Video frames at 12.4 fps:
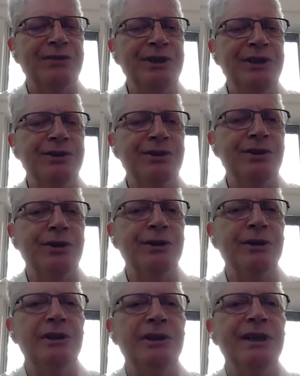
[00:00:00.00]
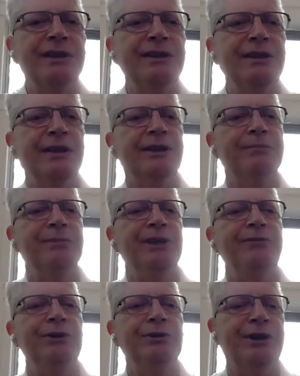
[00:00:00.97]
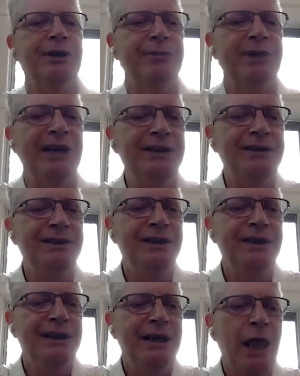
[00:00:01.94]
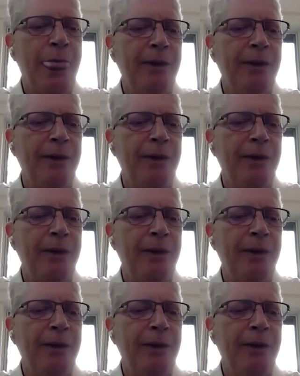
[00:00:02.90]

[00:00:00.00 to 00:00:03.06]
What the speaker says: several years ago to look at if you combined